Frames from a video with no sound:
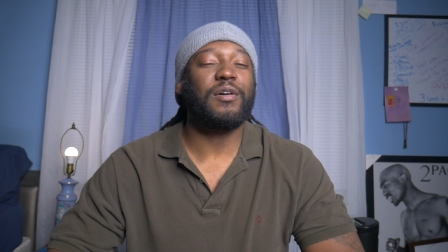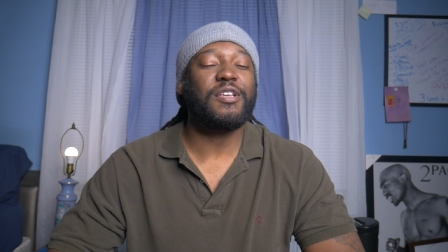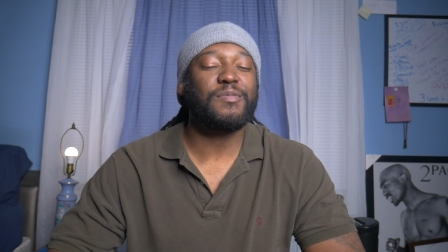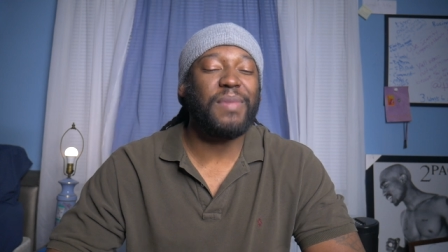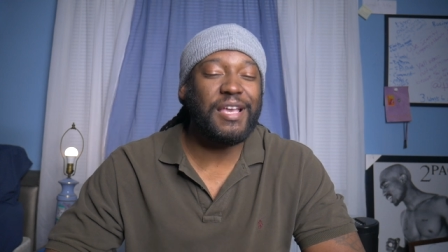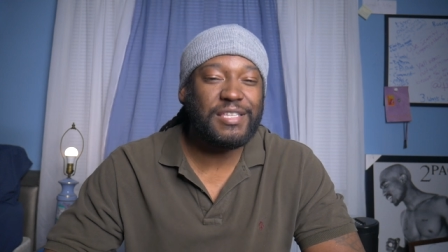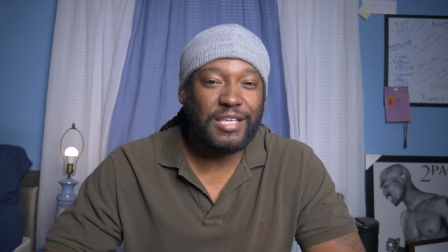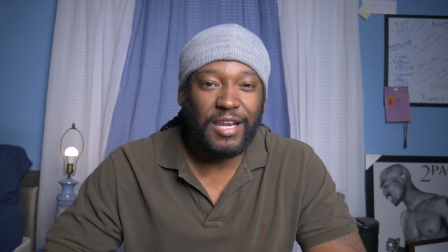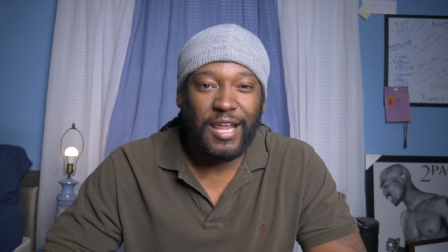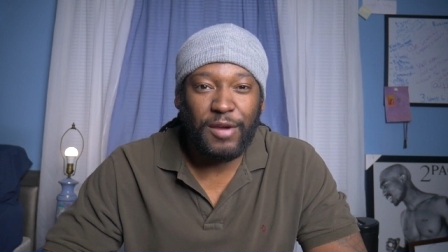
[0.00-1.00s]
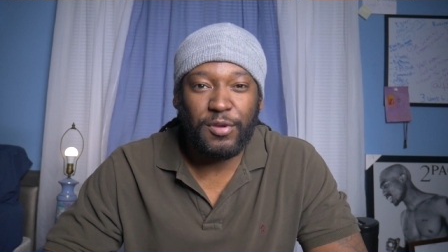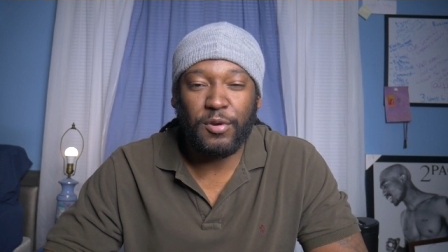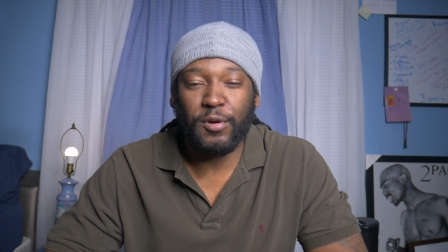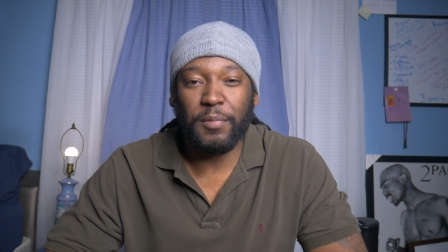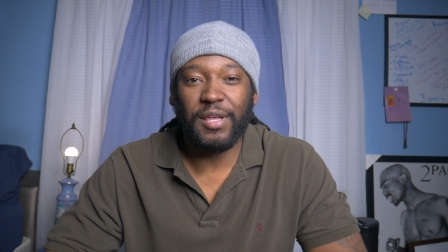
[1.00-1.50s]
it's basically like we
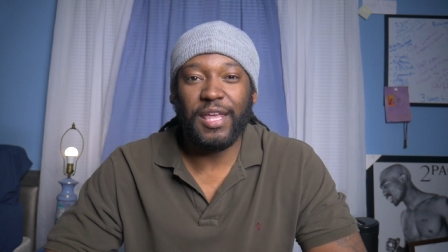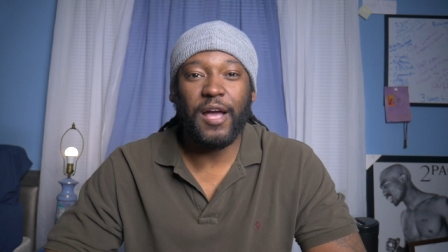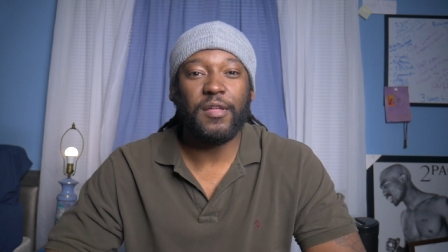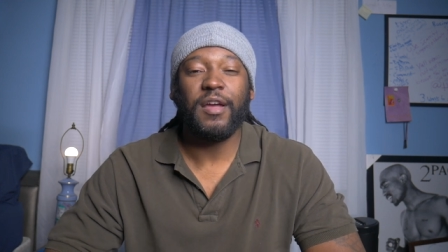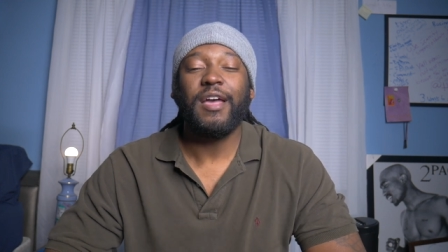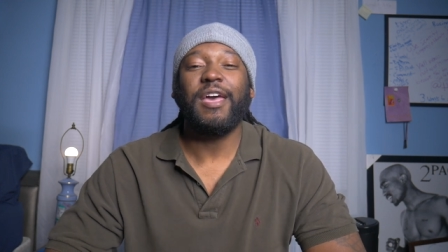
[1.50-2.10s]
grew up together.